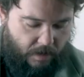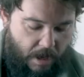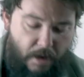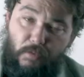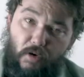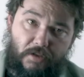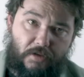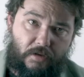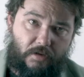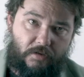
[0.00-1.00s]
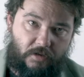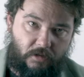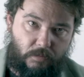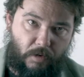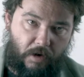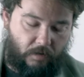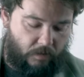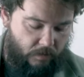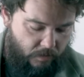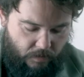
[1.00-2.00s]
Embereth, Shieldbreaker.
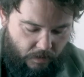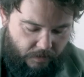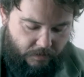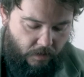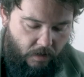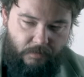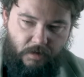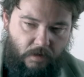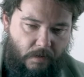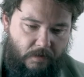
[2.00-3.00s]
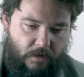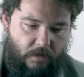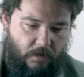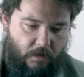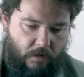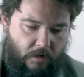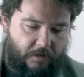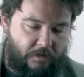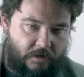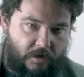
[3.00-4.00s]
Now this card, I'm talking about the uh,
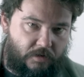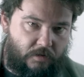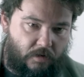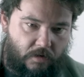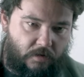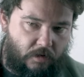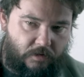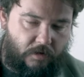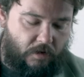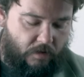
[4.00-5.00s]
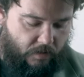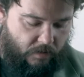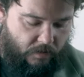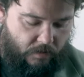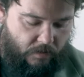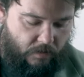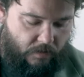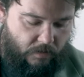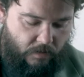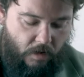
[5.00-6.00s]
collector's edition art, the alternate art.
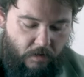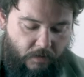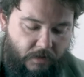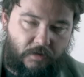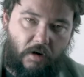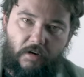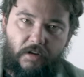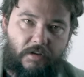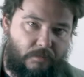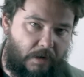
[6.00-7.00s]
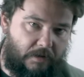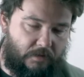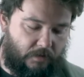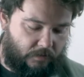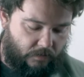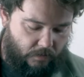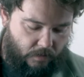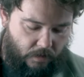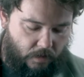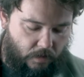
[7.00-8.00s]
The art on this card is amazing.
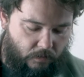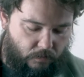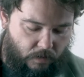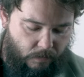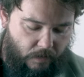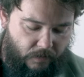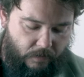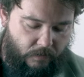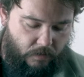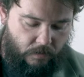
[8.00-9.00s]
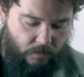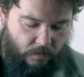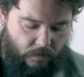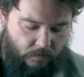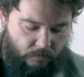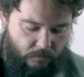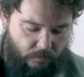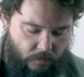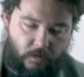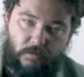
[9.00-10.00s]
Uh, one of my favorite um,
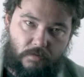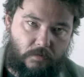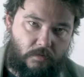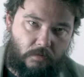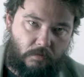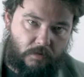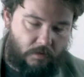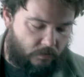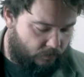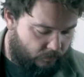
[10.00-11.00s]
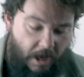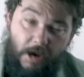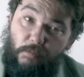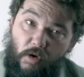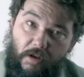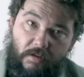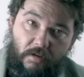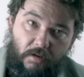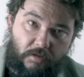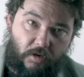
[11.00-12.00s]
arts I've ever seen. Emry,
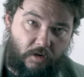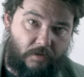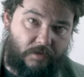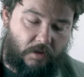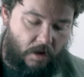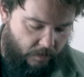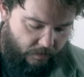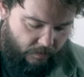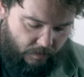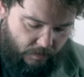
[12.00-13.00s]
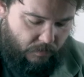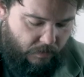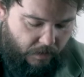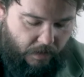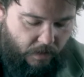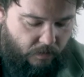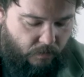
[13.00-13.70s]
Lurker of the Loch. Lady in the